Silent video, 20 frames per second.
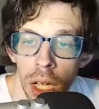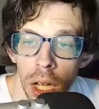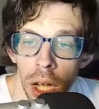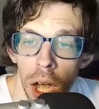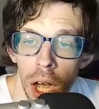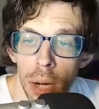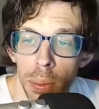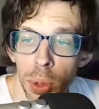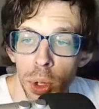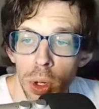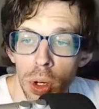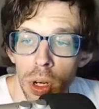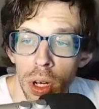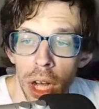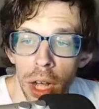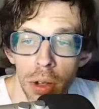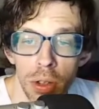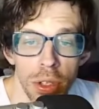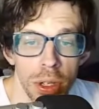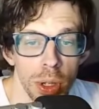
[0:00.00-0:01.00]
Audible
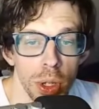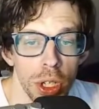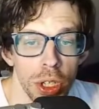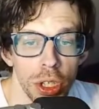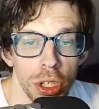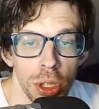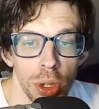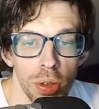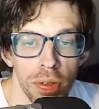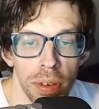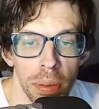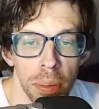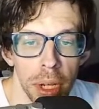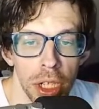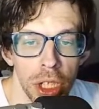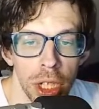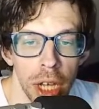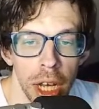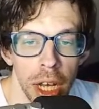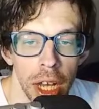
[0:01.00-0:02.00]
allows you to choose from a
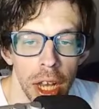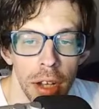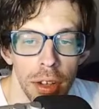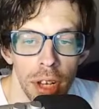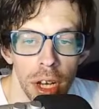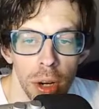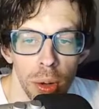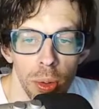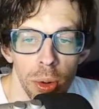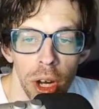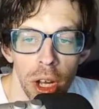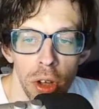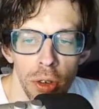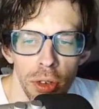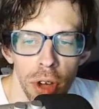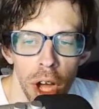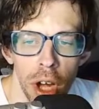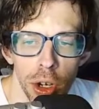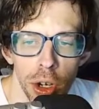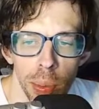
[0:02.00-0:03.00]
gigantic array of
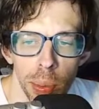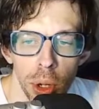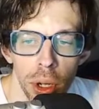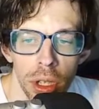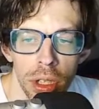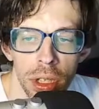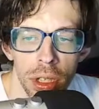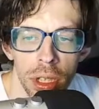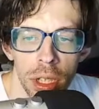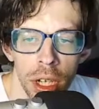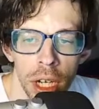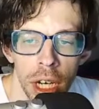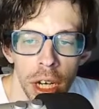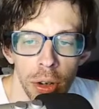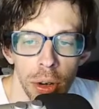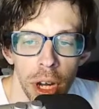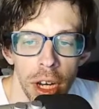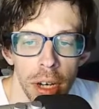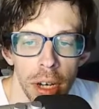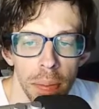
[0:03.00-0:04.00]
audiobooks
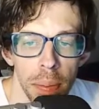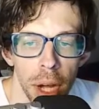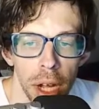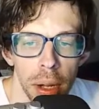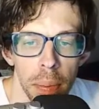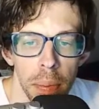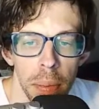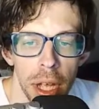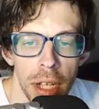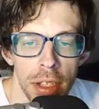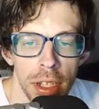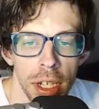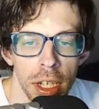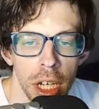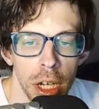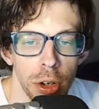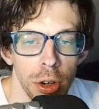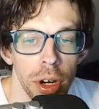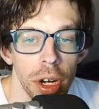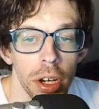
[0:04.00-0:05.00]
narrated by amazing
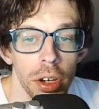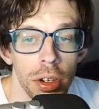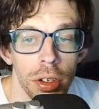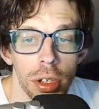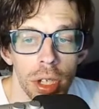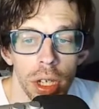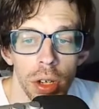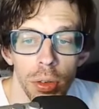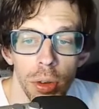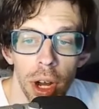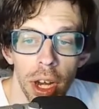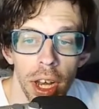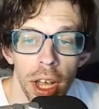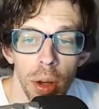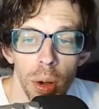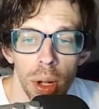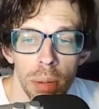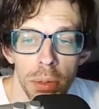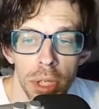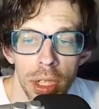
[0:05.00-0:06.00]
narrators. Right
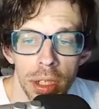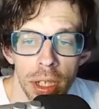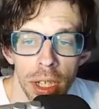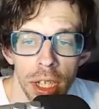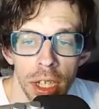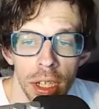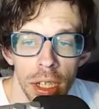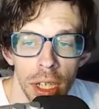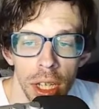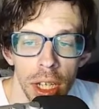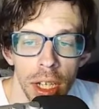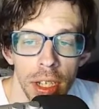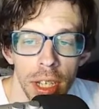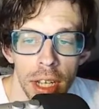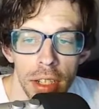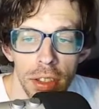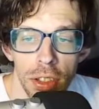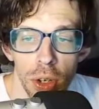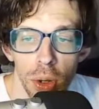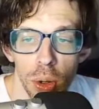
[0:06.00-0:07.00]
now, I'm listening to The
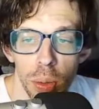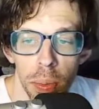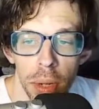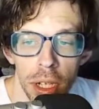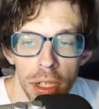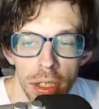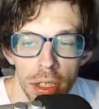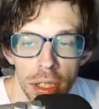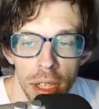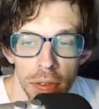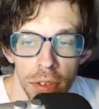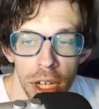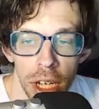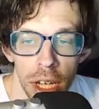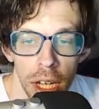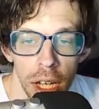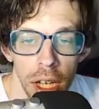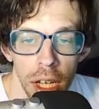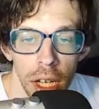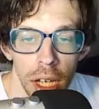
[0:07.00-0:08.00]
Dead Zone by Stephen
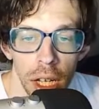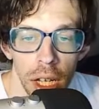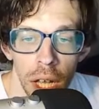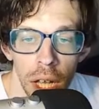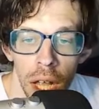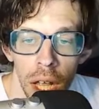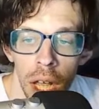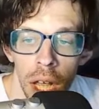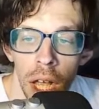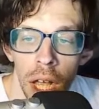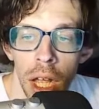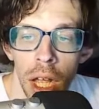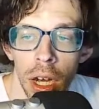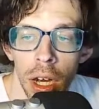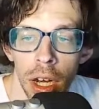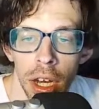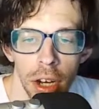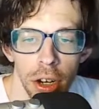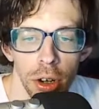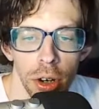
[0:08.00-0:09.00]
King,
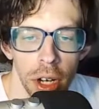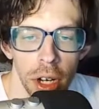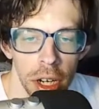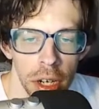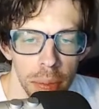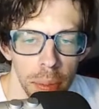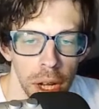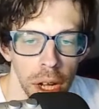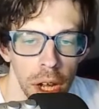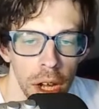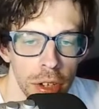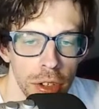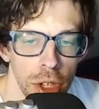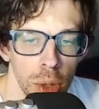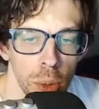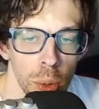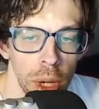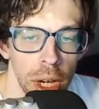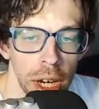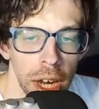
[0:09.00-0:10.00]
narrated by
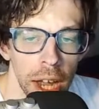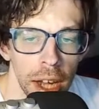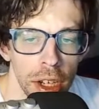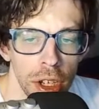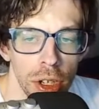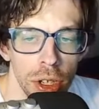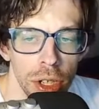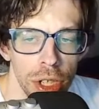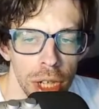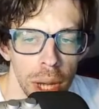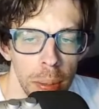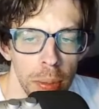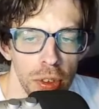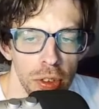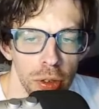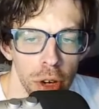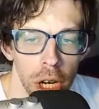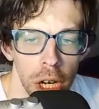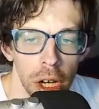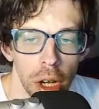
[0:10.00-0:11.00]
Oscar-winning actor James
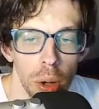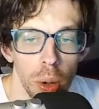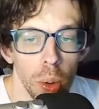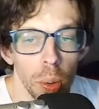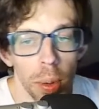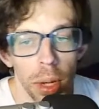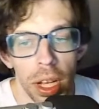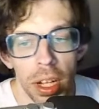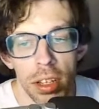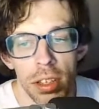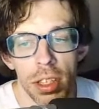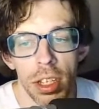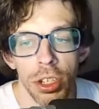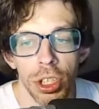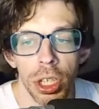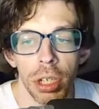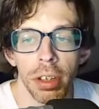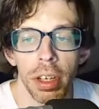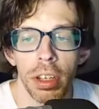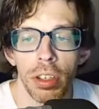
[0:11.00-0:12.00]
Franco. It's the
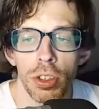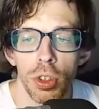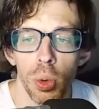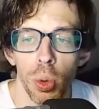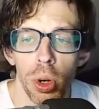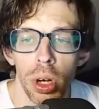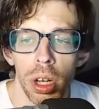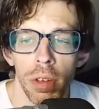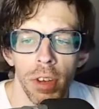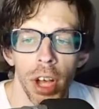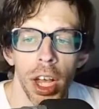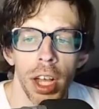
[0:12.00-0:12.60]
chilling story of a